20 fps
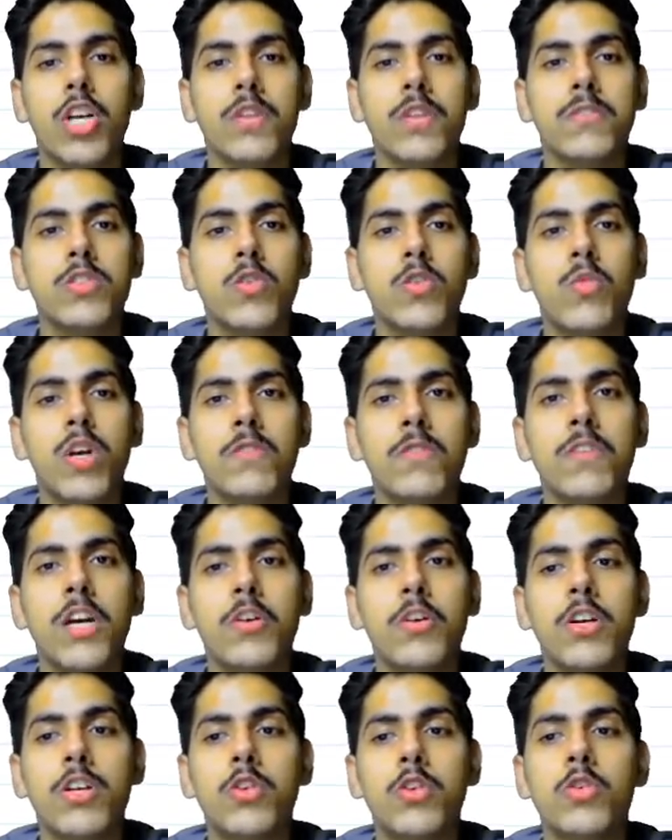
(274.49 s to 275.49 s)
So what we are going
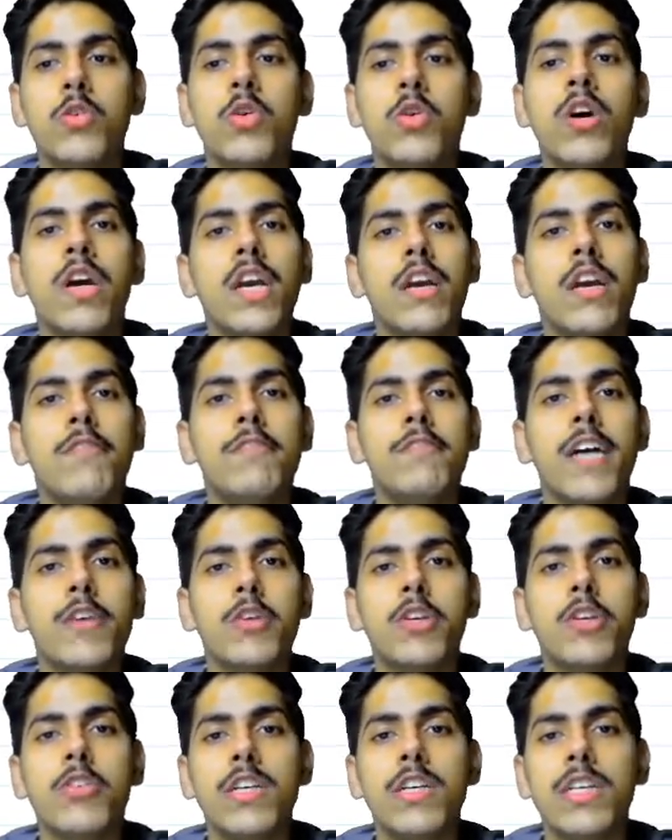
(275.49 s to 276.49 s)
to do, we are going to
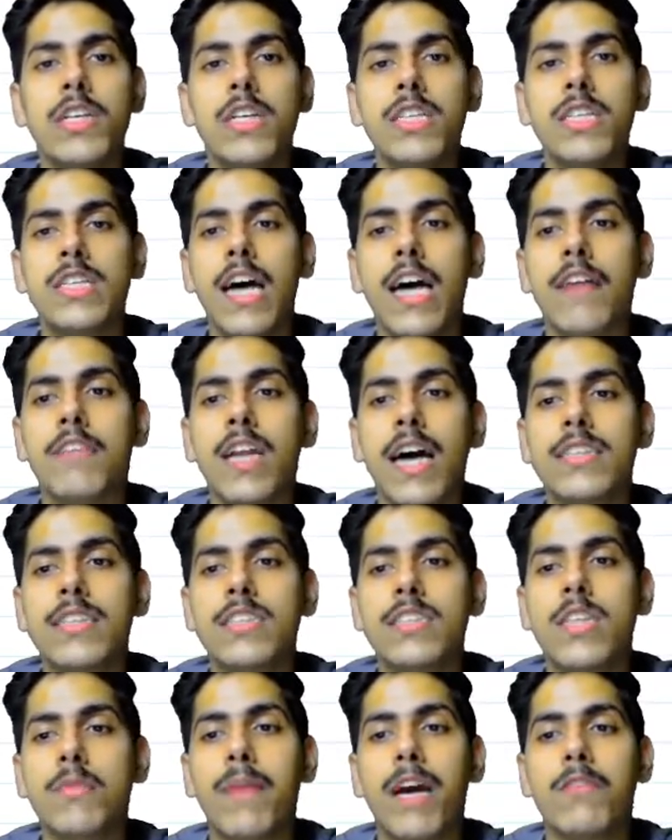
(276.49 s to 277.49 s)
increase our answer
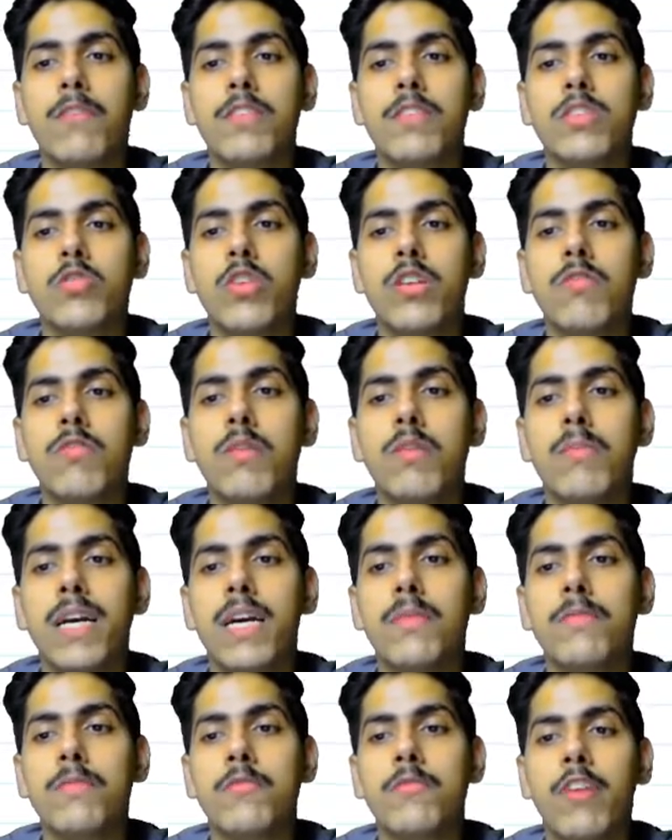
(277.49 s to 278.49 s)
by 1, so it will
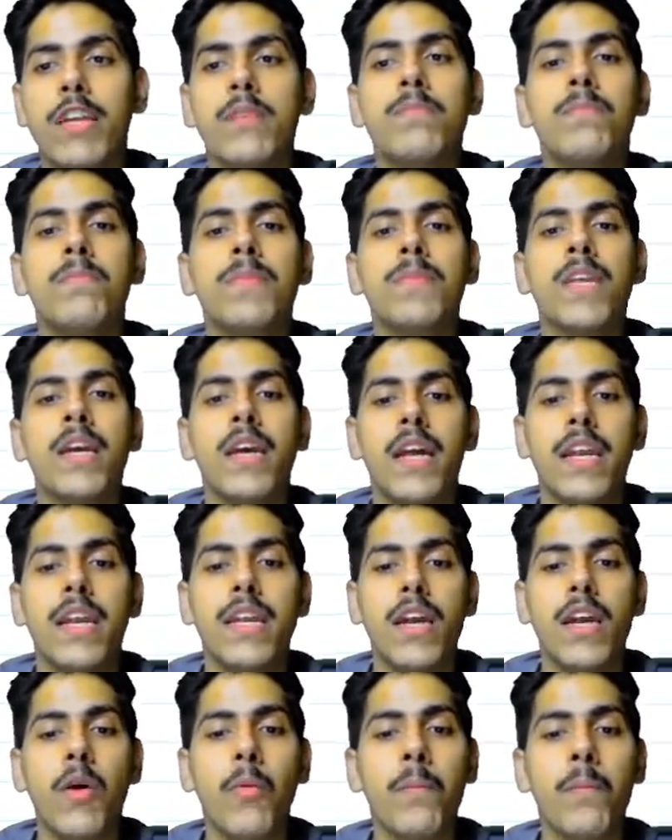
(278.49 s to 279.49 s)
become 1. Now